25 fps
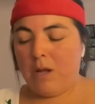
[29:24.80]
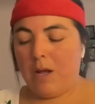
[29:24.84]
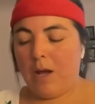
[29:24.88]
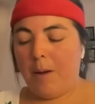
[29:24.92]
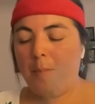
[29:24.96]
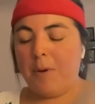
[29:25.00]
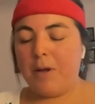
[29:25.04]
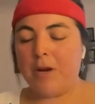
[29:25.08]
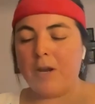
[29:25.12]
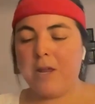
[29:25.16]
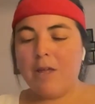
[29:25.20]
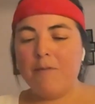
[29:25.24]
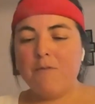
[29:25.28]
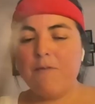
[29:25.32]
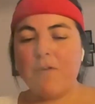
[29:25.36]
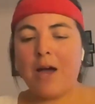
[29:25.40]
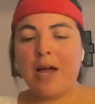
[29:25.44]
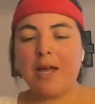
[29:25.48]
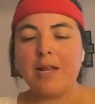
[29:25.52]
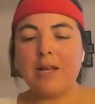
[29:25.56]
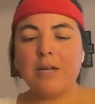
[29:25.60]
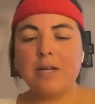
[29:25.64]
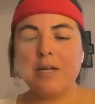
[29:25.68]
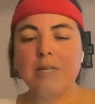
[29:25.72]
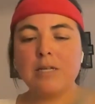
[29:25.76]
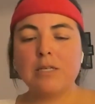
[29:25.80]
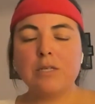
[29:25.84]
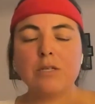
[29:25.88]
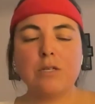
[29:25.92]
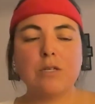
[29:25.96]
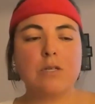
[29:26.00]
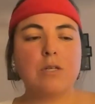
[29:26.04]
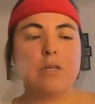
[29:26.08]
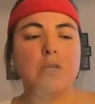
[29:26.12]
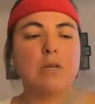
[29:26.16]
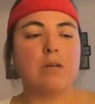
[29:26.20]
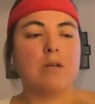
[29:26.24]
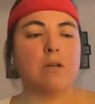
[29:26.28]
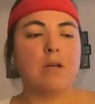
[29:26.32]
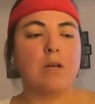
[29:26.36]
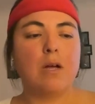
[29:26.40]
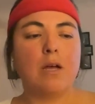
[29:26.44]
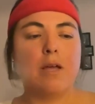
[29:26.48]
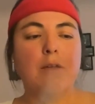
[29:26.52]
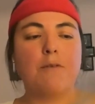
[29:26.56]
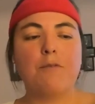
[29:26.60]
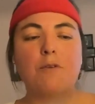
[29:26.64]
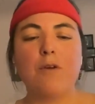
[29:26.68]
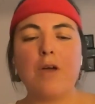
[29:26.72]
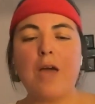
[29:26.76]
I'm going to invite us,
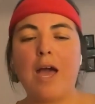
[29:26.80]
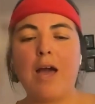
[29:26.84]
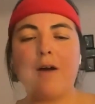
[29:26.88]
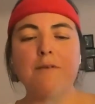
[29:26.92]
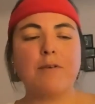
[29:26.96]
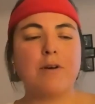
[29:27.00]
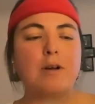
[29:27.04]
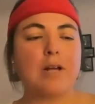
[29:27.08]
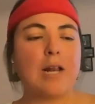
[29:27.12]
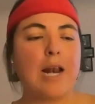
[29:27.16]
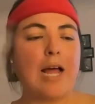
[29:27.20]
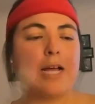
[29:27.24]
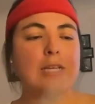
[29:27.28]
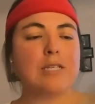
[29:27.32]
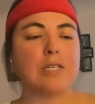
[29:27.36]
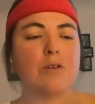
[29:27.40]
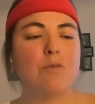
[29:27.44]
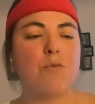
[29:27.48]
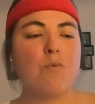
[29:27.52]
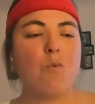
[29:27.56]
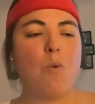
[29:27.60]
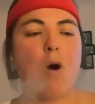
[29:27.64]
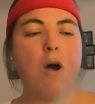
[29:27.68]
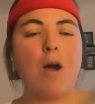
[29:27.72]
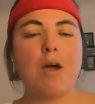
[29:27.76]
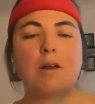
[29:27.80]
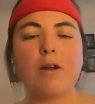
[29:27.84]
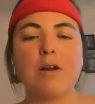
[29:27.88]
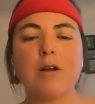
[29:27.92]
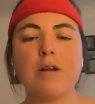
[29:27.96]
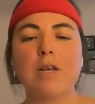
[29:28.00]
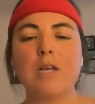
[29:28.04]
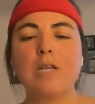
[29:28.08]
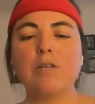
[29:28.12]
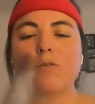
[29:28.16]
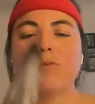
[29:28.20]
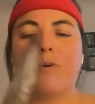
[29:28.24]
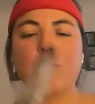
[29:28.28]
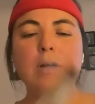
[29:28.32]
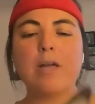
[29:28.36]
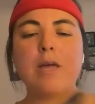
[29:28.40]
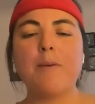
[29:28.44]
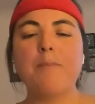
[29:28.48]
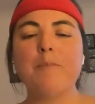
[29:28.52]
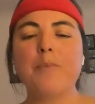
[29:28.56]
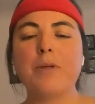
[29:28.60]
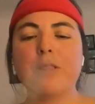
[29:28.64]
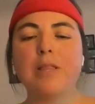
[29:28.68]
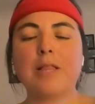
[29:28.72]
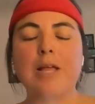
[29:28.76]
if you have a glass of water, I'm
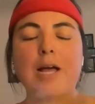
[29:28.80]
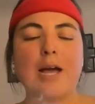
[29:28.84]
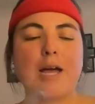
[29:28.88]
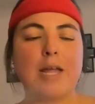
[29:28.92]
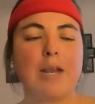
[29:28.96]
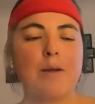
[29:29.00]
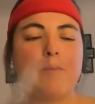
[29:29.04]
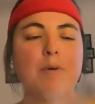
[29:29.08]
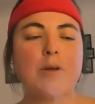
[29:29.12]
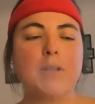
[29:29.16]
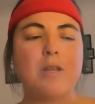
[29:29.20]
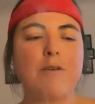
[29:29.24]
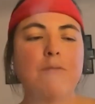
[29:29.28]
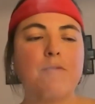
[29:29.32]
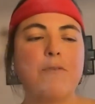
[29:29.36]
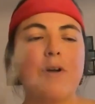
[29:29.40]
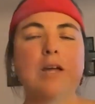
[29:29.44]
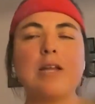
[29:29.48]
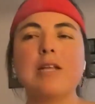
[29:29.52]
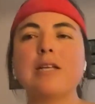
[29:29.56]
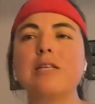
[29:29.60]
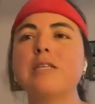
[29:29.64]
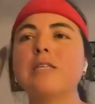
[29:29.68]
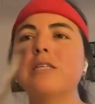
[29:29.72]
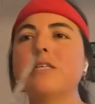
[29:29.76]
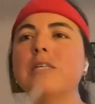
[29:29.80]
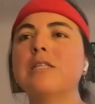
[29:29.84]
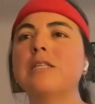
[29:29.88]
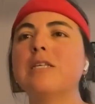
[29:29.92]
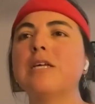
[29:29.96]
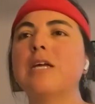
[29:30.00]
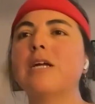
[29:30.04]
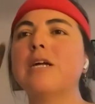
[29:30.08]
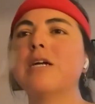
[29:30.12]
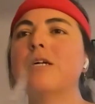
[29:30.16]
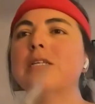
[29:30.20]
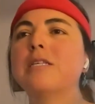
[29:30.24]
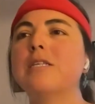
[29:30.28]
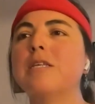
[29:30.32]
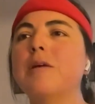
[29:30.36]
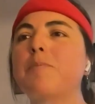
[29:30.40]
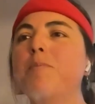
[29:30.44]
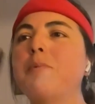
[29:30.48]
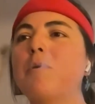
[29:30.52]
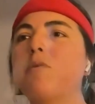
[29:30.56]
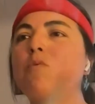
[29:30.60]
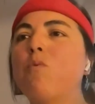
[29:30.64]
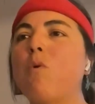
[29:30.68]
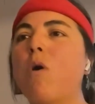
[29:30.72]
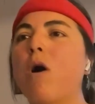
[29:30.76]
going to invite us to take a sip
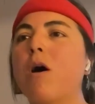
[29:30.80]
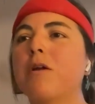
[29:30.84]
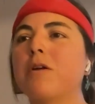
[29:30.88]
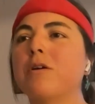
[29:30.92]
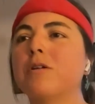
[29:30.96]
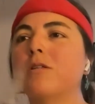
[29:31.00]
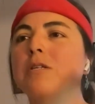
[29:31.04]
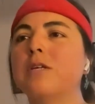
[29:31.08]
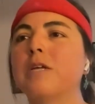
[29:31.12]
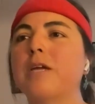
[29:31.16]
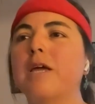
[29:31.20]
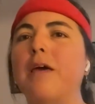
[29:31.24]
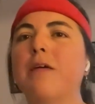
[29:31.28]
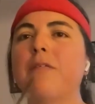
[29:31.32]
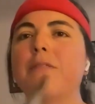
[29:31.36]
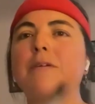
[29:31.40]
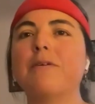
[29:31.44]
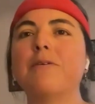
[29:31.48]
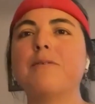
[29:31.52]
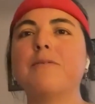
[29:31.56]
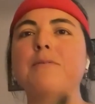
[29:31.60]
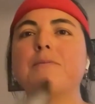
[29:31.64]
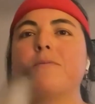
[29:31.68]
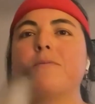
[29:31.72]
of water together.